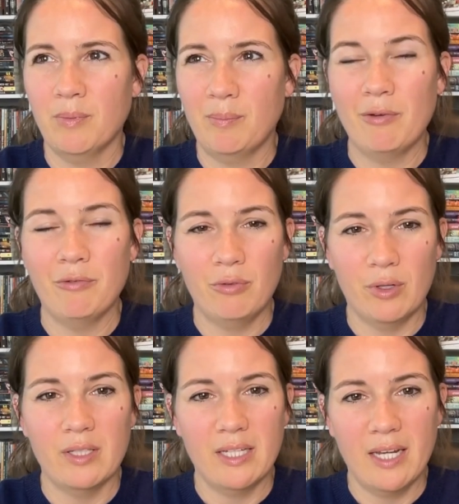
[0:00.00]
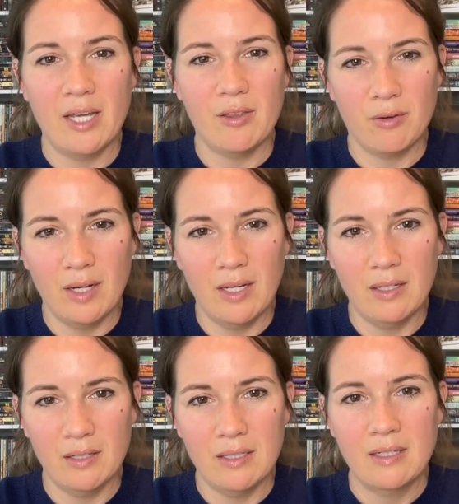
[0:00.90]
about fourth to eighth grade.
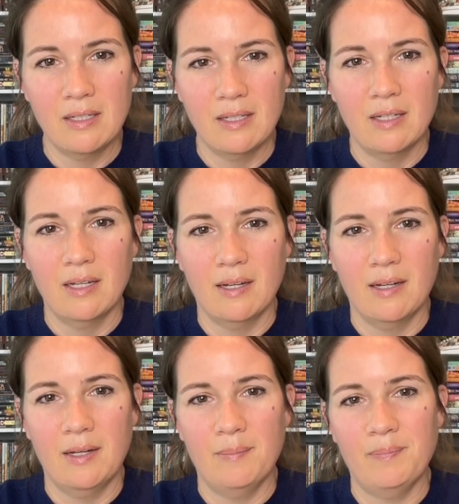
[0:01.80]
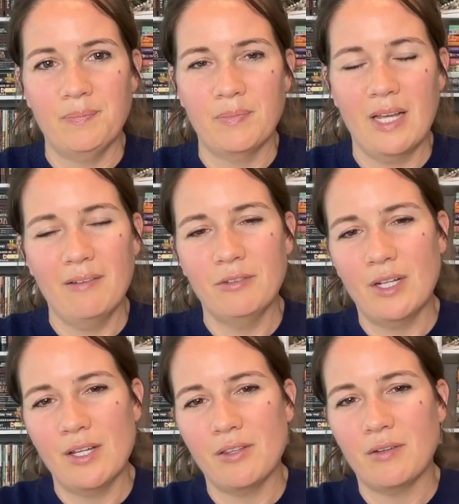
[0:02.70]
After
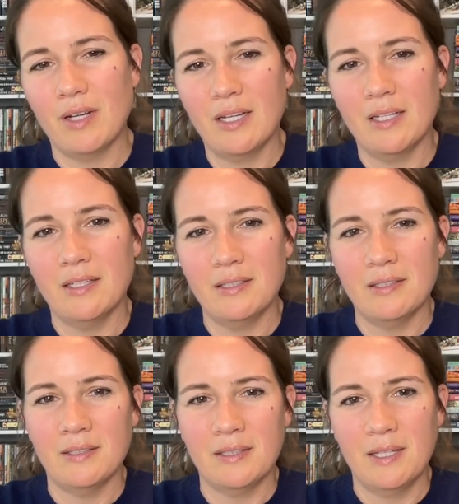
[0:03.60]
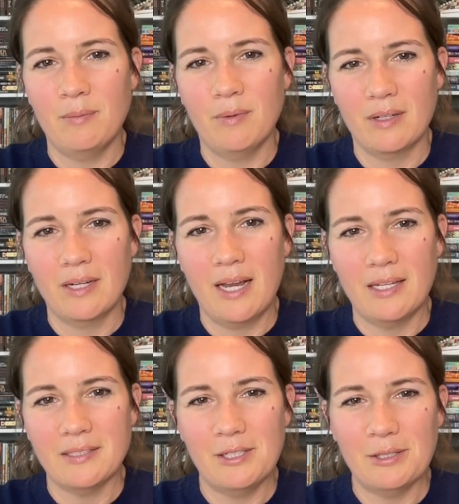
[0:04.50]
eighth grade, they weren't
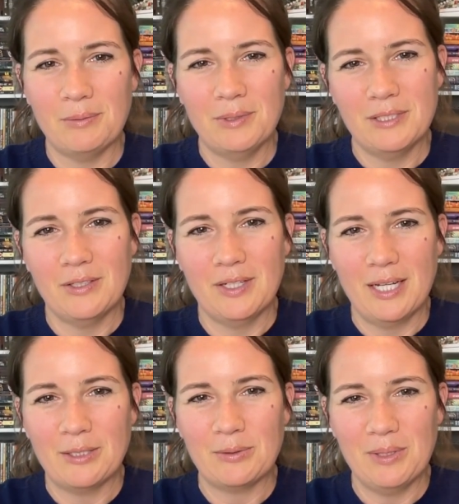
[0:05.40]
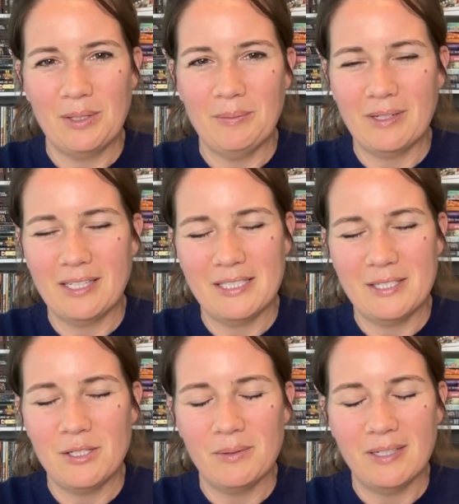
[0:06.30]
as, once they're in high school, they weren't as
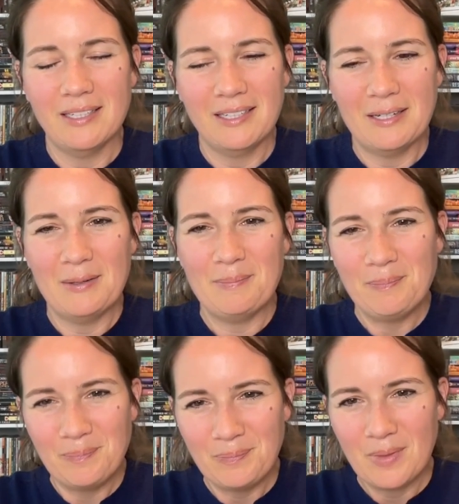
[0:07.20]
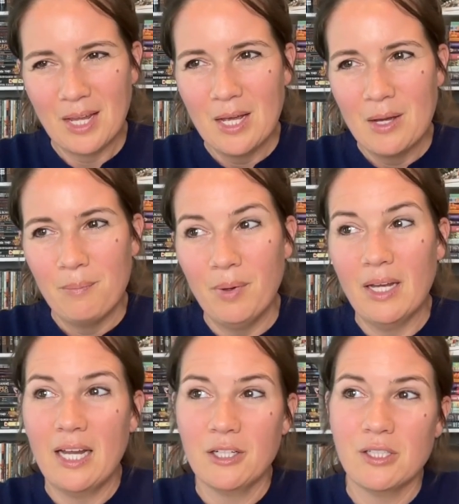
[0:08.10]
into it. But
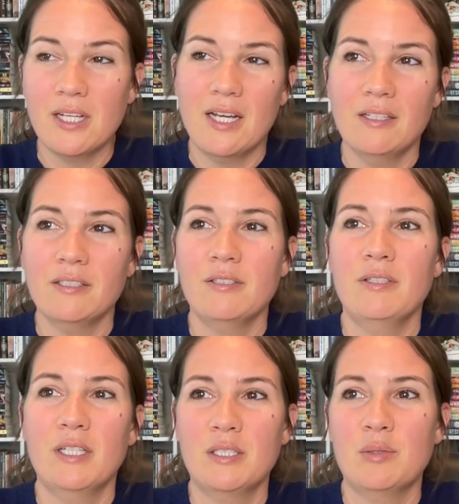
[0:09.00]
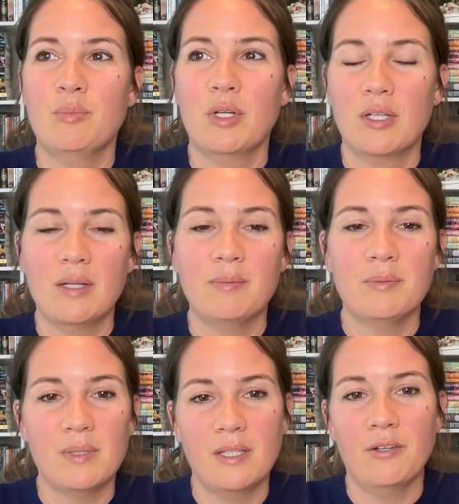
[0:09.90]
actually, I also did some book clubs
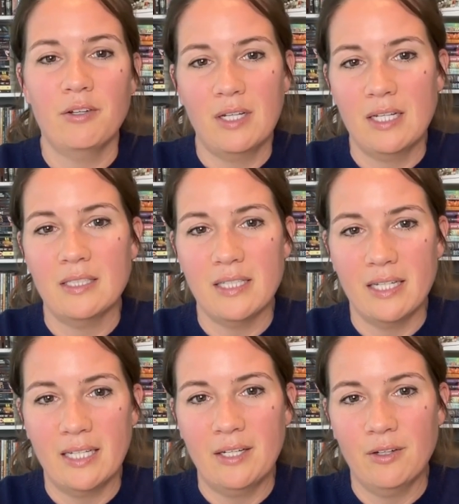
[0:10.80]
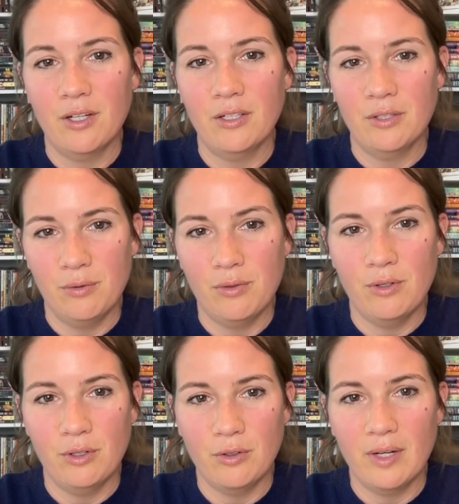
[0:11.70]
with younger kids, like kindergarten through
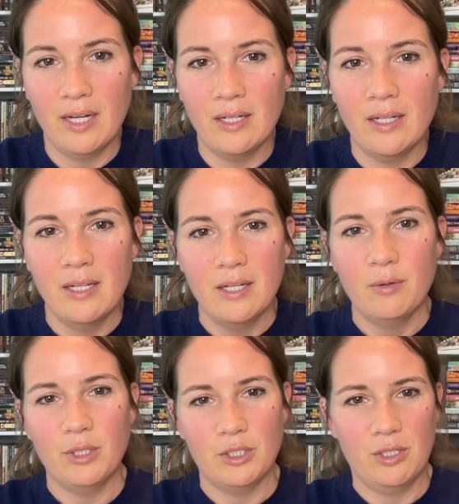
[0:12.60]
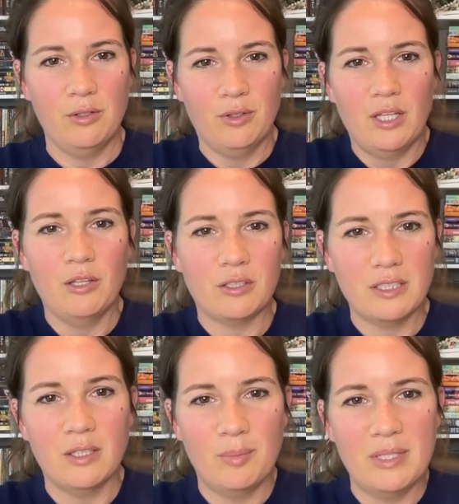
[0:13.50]
third grade, which, they looked a
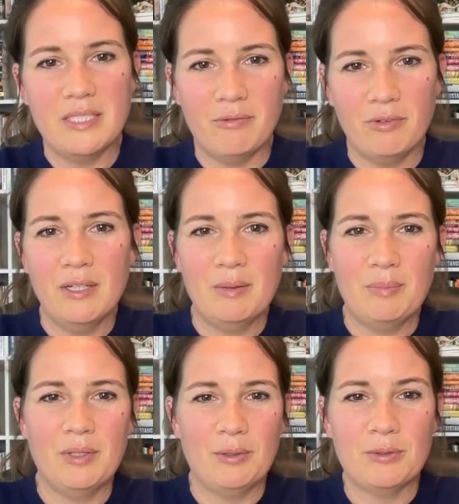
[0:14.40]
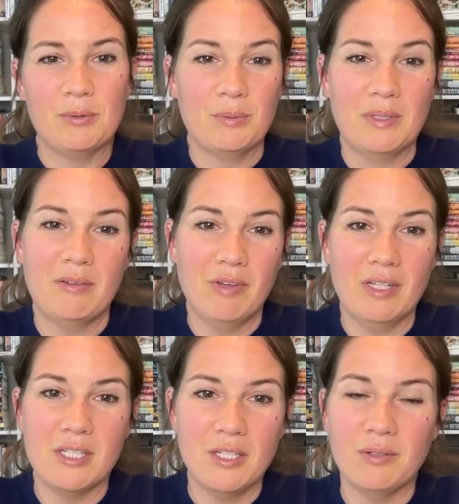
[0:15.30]
little bit different, but those were really
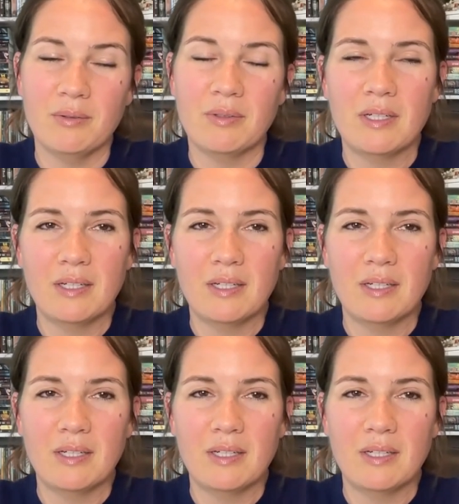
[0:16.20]
fun too.